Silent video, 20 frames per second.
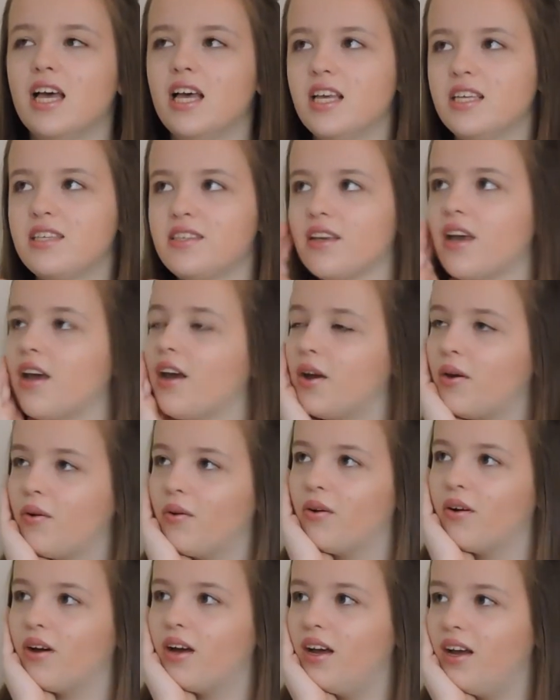
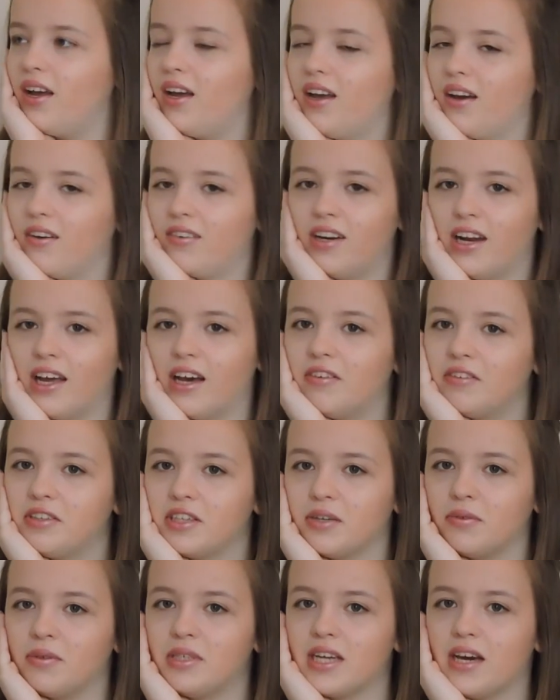So I'm gonna have to
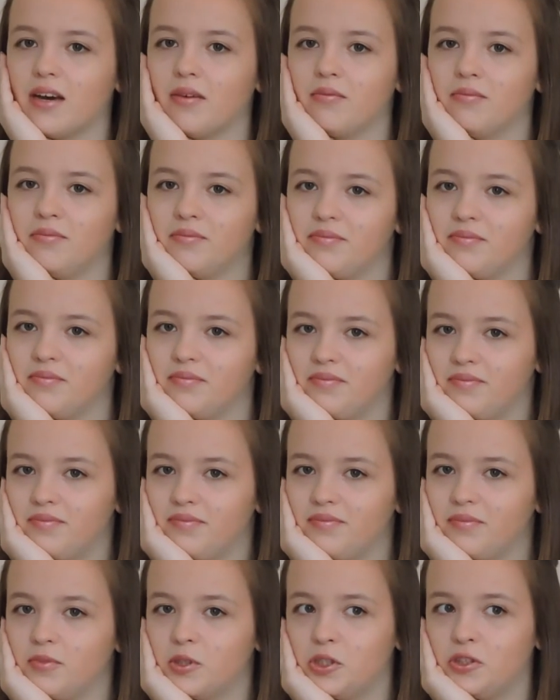go with tan,
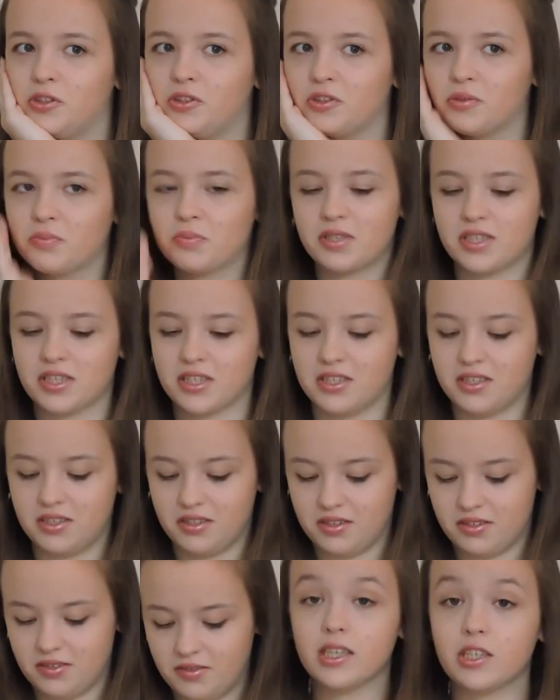100%.
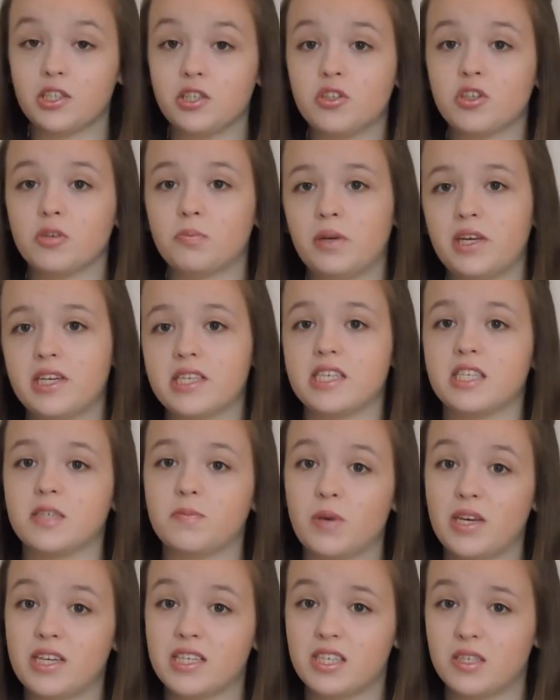Tattoos or piercings?
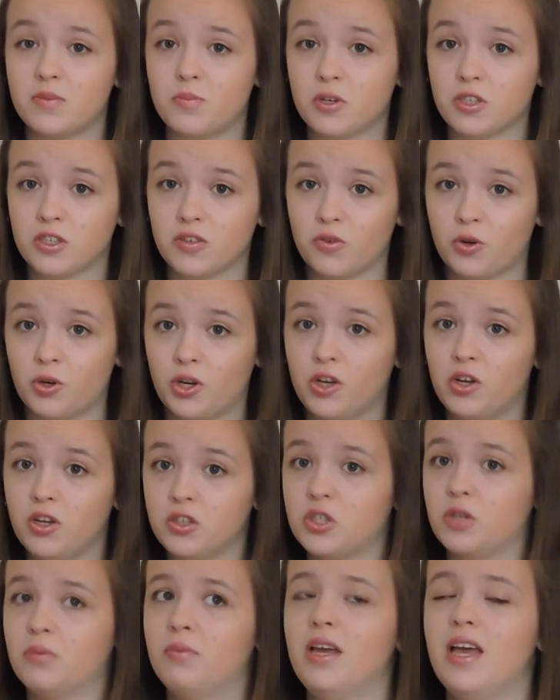Piercings because I've already got
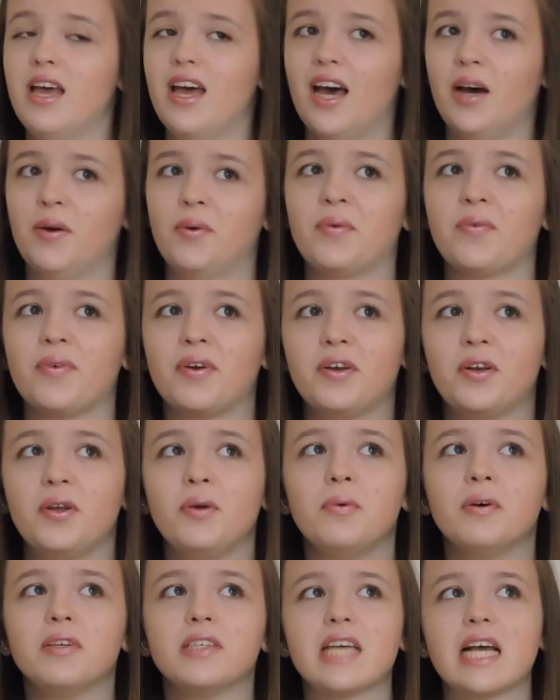some. However, I
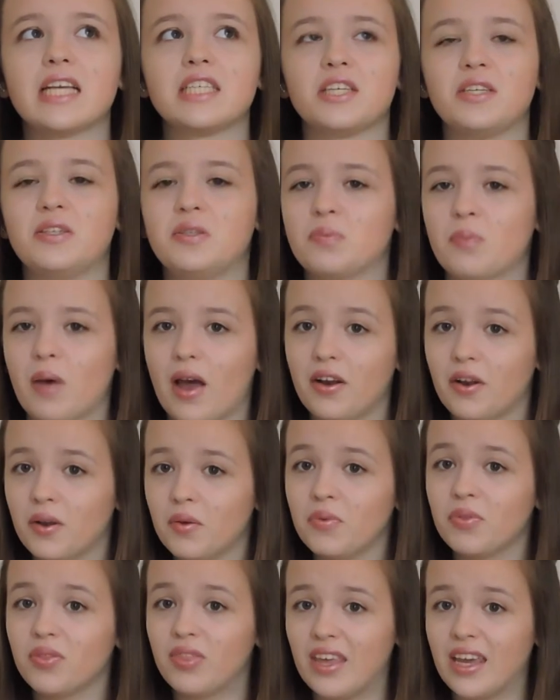do want tattoos, but I
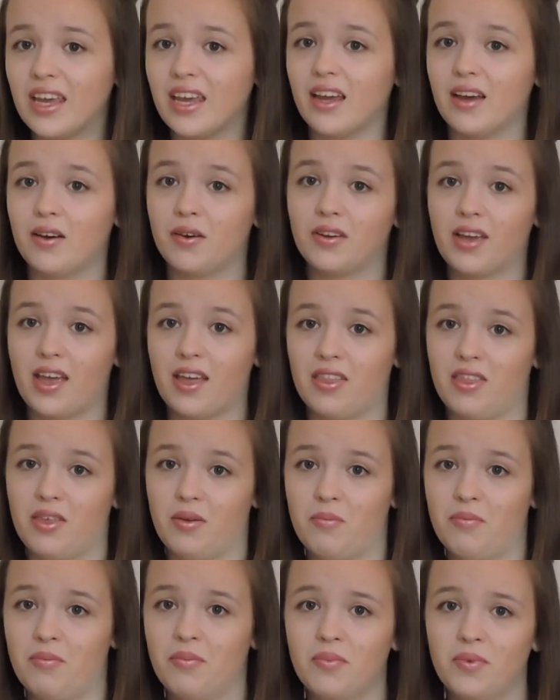don't think I'll get
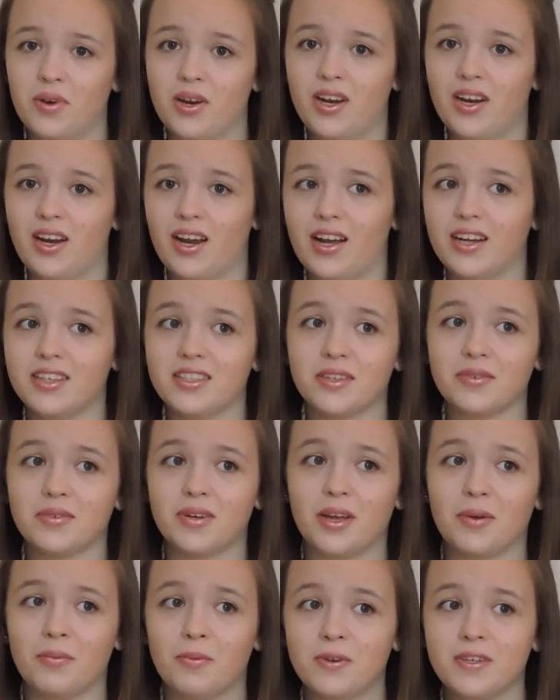them. I don't
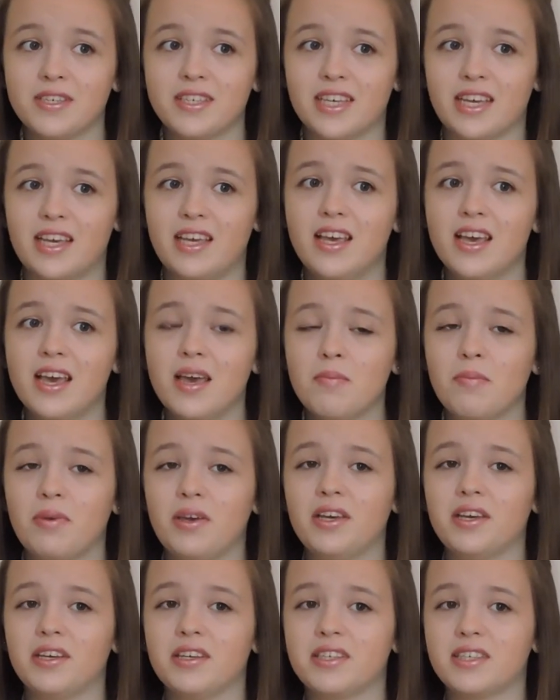know, we'll see.
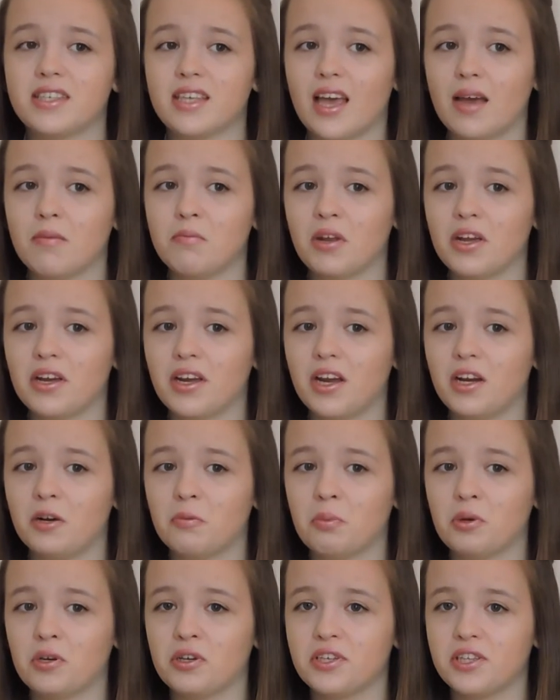Because I'm that kind
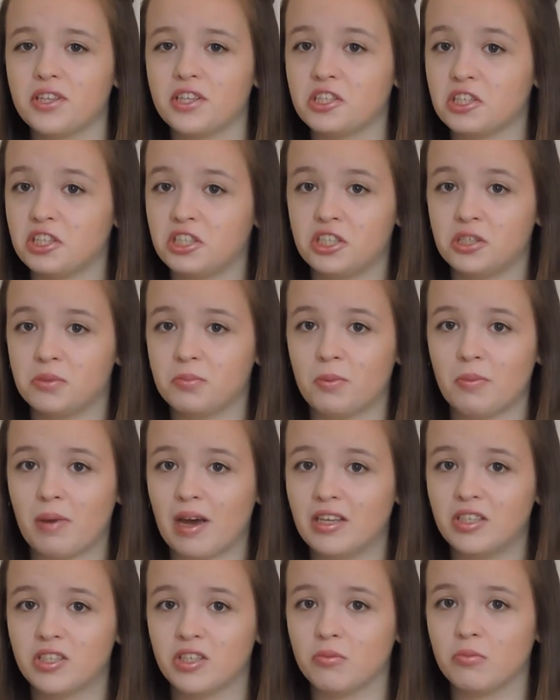of person that changes my
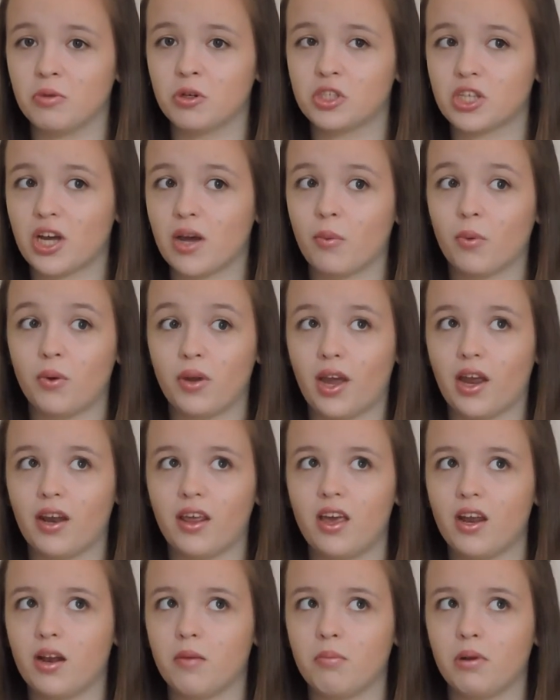mind so much. I would get
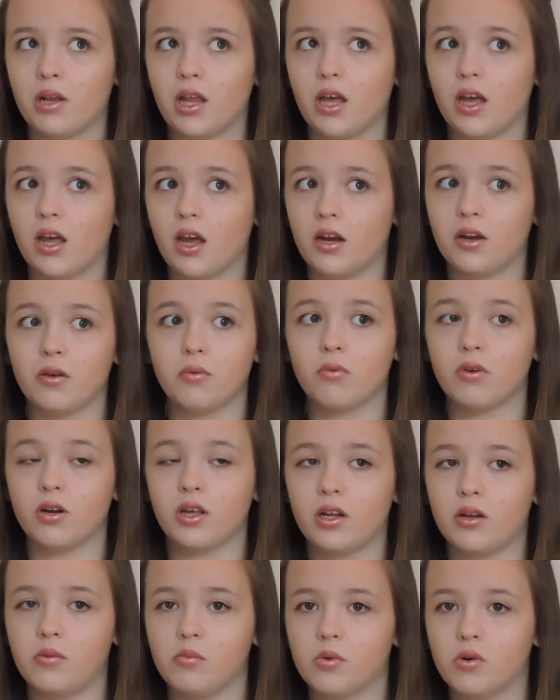it and I'd be like, I don't want
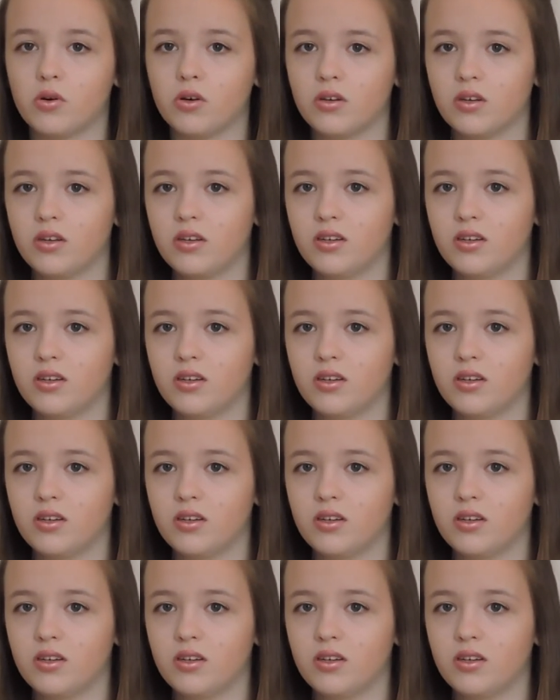it anymore.